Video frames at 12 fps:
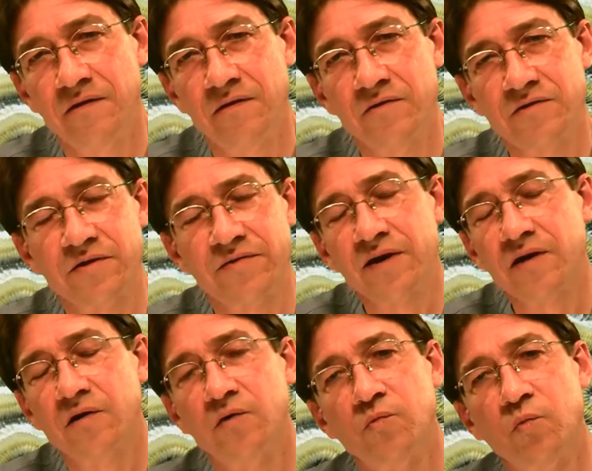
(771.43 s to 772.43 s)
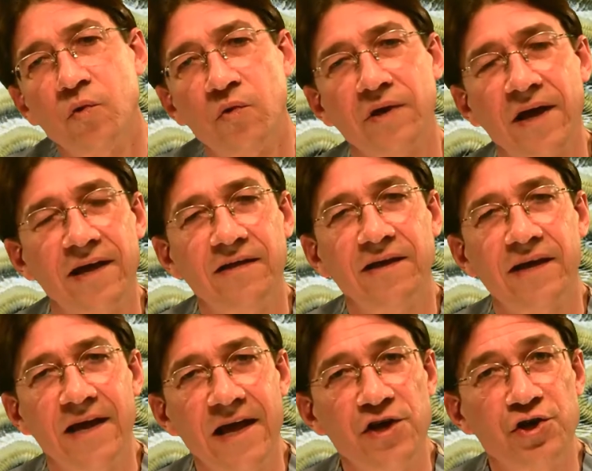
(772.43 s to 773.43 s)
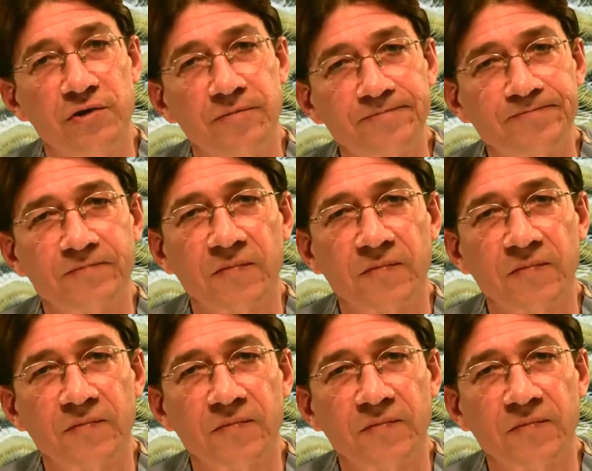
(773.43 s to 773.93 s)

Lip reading: There's a thing called word alienation.